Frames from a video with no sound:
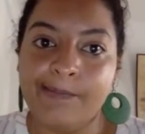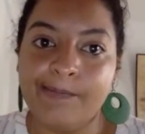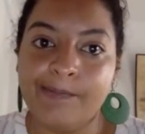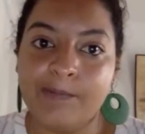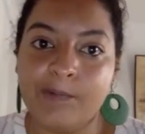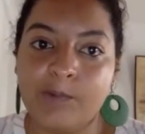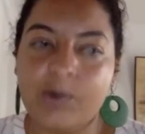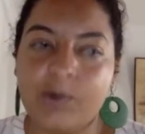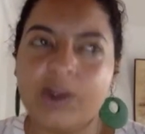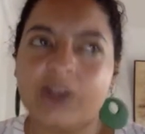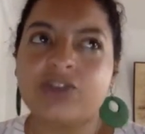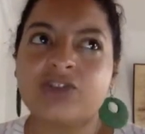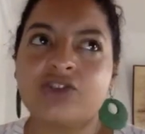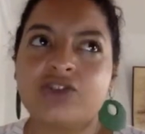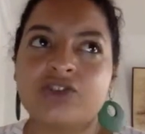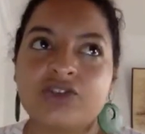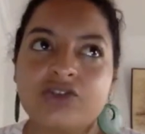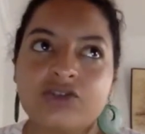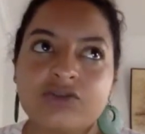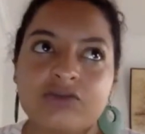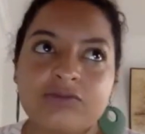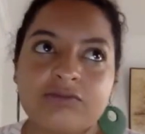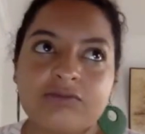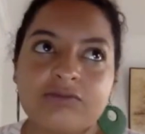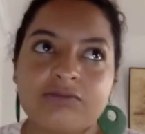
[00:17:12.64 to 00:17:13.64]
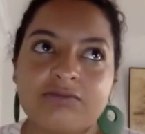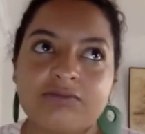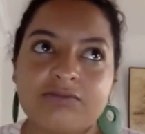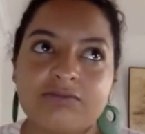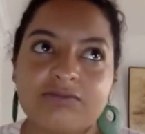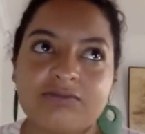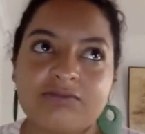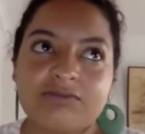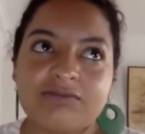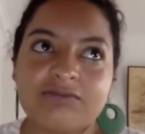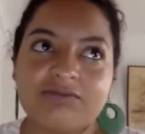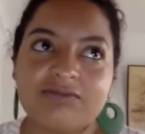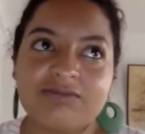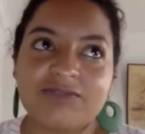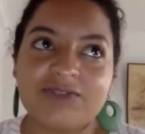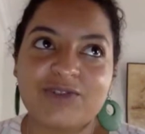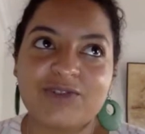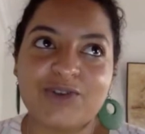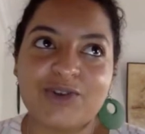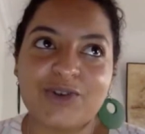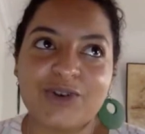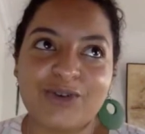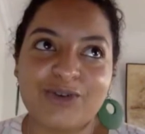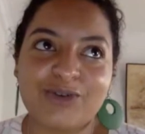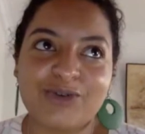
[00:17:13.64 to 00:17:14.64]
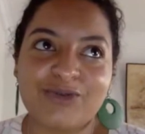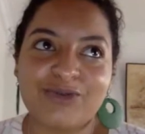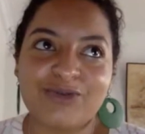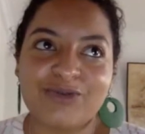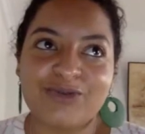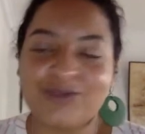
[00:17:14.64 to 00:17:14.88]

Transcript: which serve